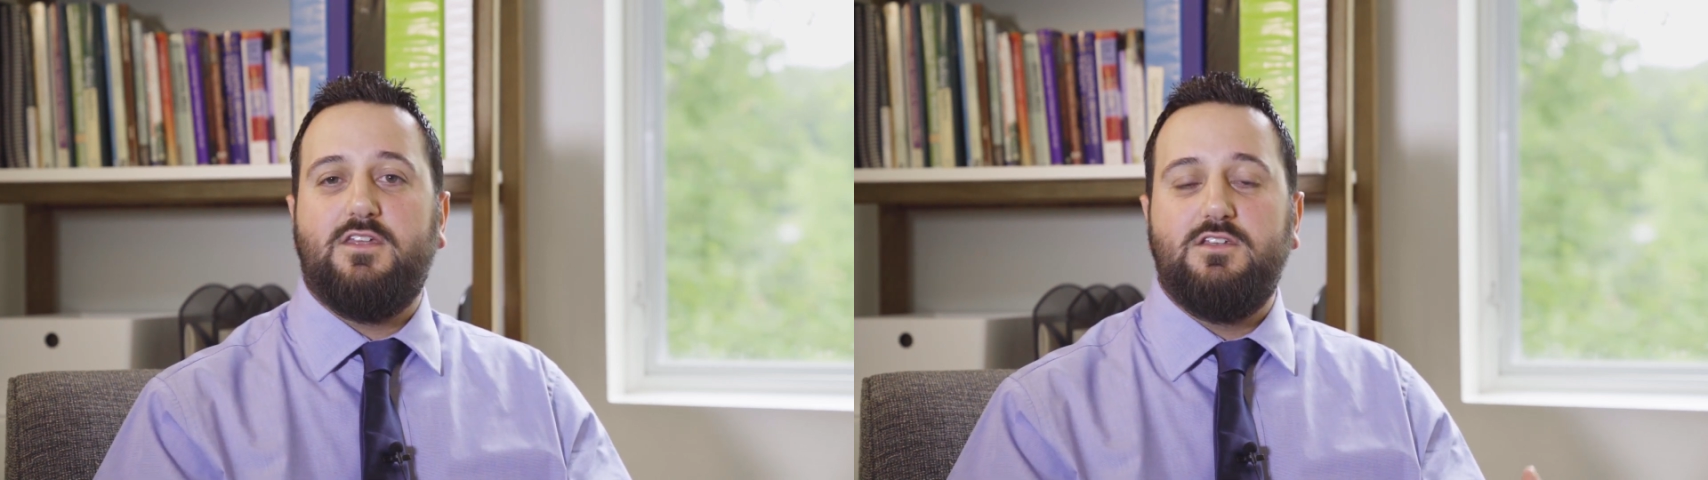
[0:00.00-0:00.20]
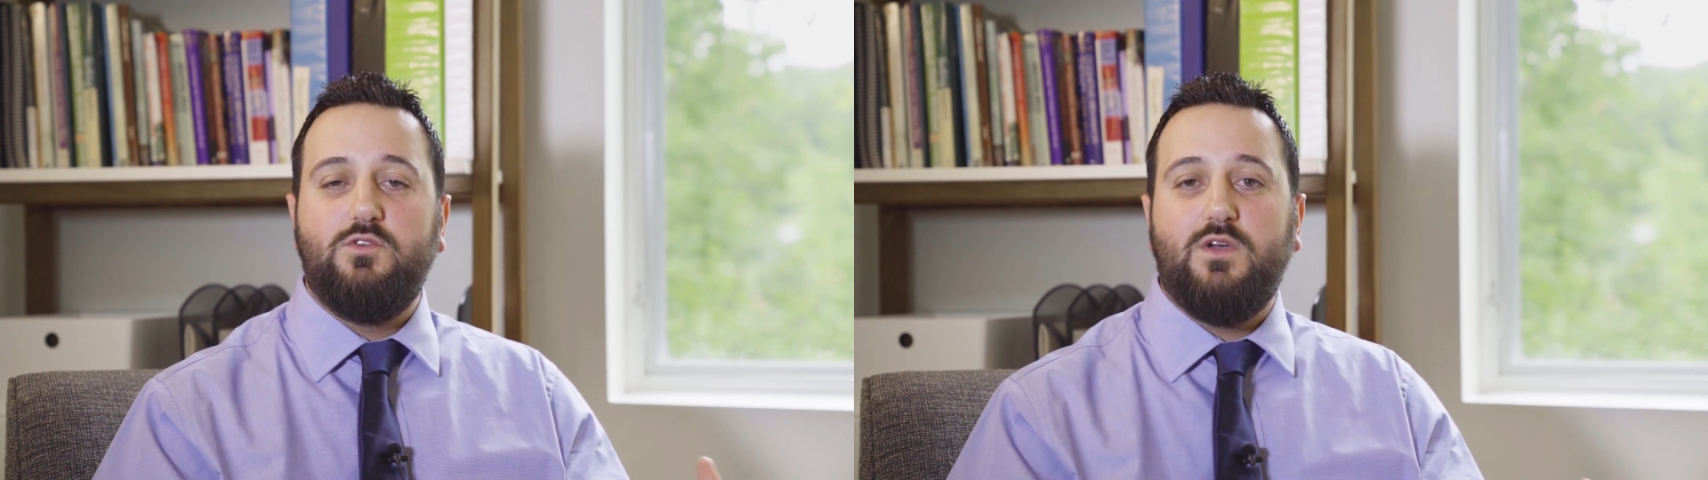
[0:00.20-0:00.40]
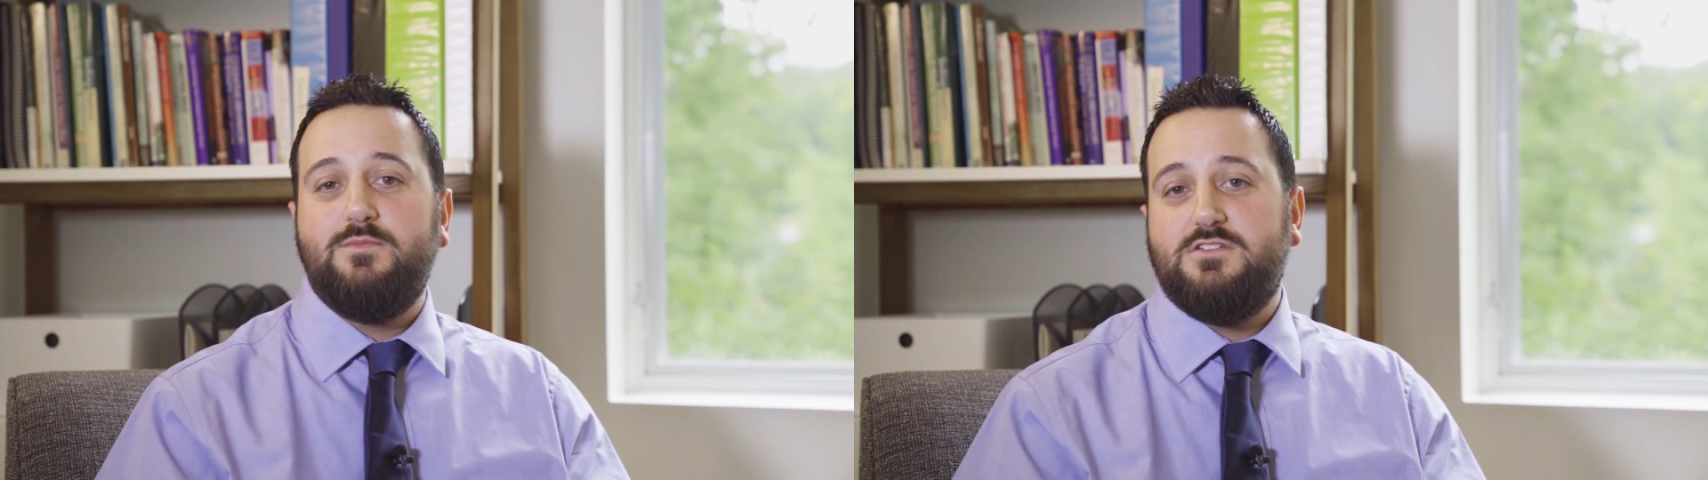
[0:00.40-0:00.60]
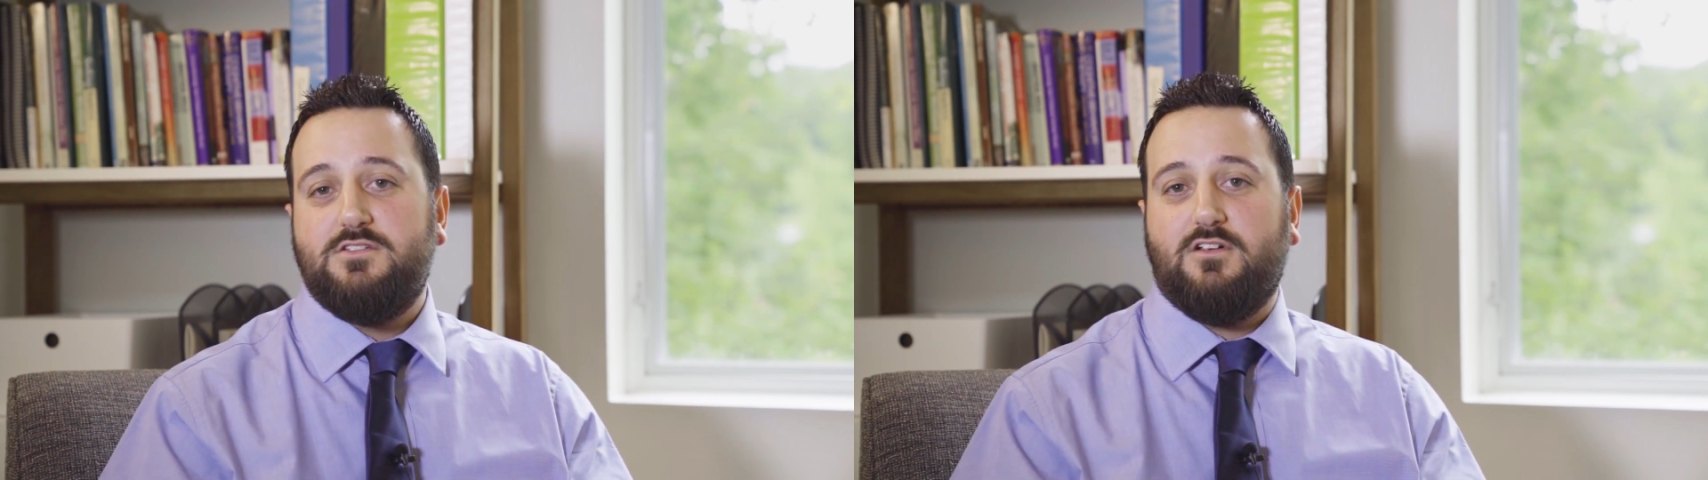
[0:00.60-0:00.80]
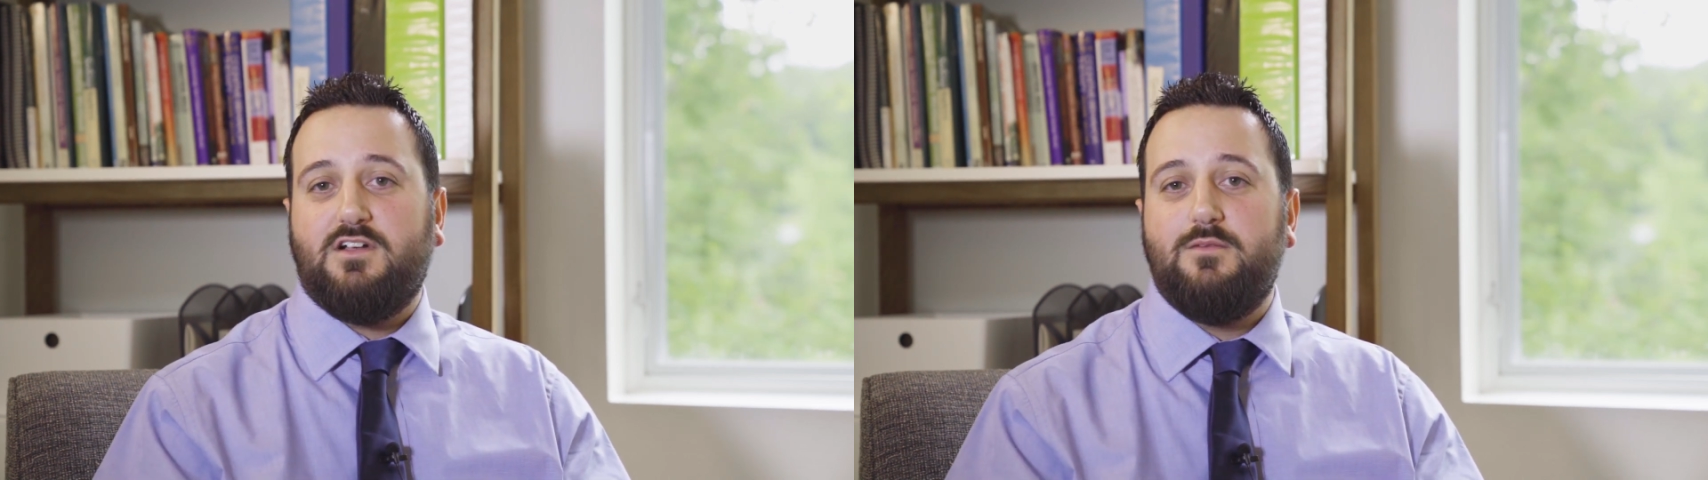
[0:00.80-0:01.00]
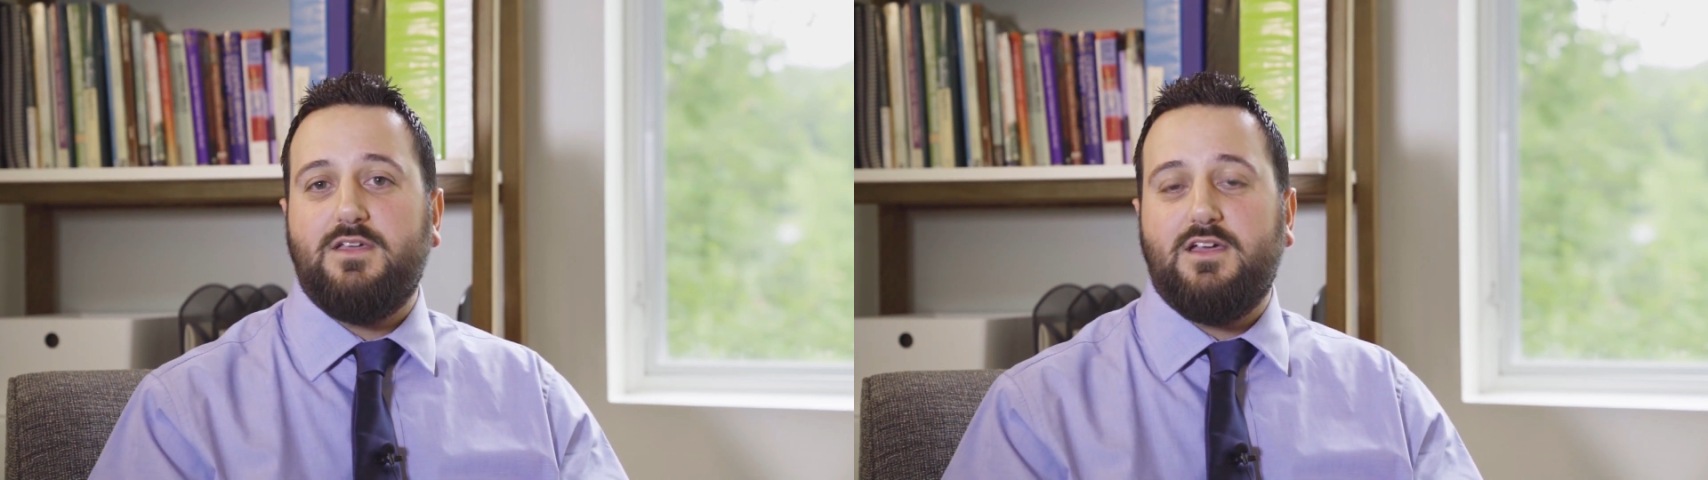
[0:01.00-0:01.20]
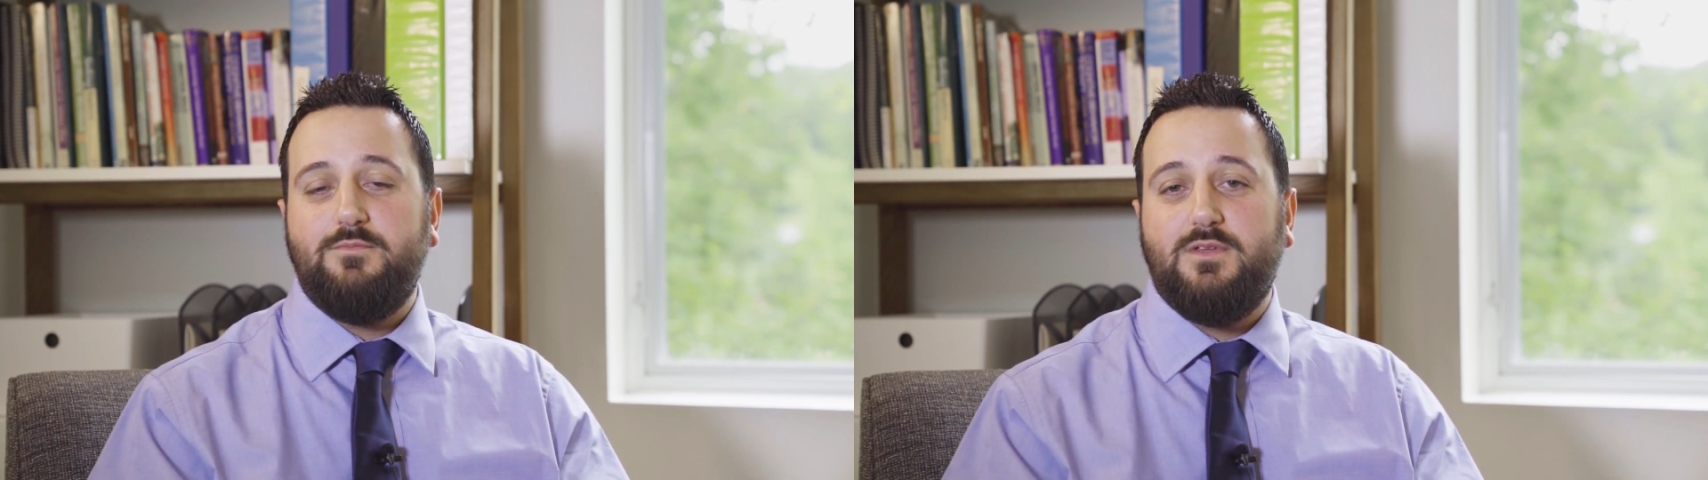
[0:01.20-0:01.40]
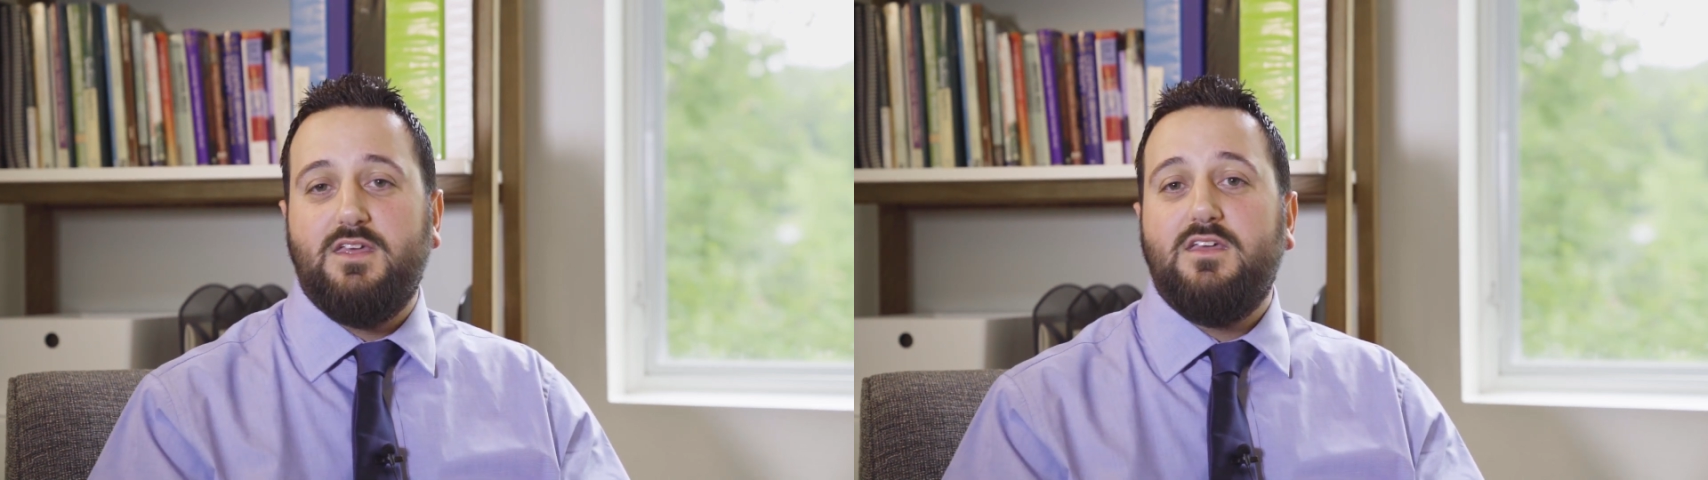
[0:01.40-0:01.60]
that new images are coming
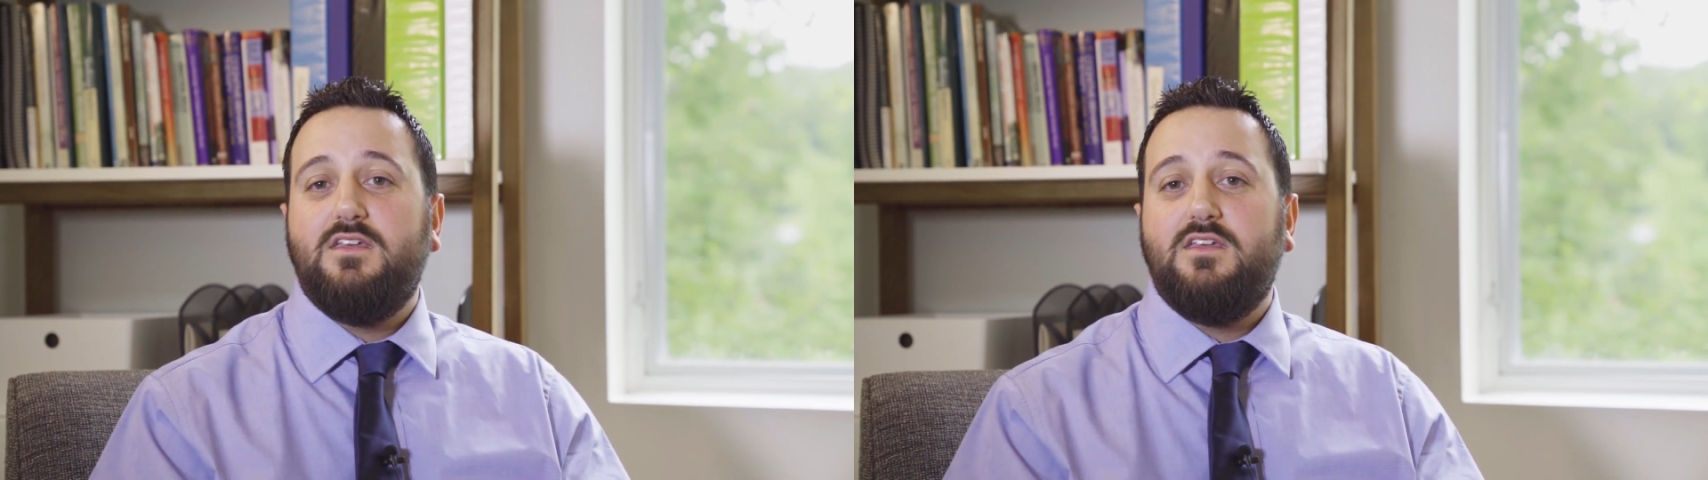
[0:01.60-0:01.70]
up